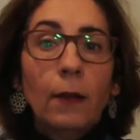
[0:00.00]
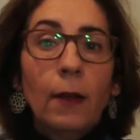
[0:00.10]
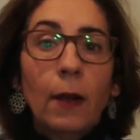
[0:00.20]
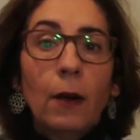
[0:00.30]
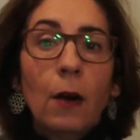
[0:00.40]

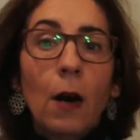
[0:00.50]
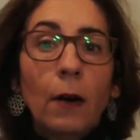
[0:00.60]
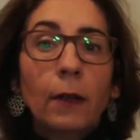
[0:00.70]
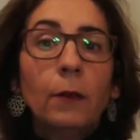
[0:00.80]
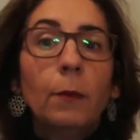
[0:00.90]
the
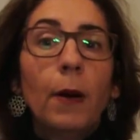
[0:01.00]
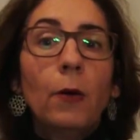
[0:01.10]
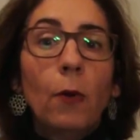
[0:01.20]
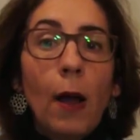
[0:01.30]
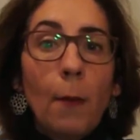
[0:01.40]
current
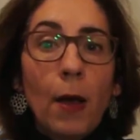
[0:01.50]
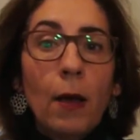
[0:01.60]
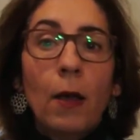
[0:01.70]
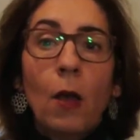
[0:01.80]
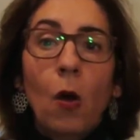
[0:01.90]
panorama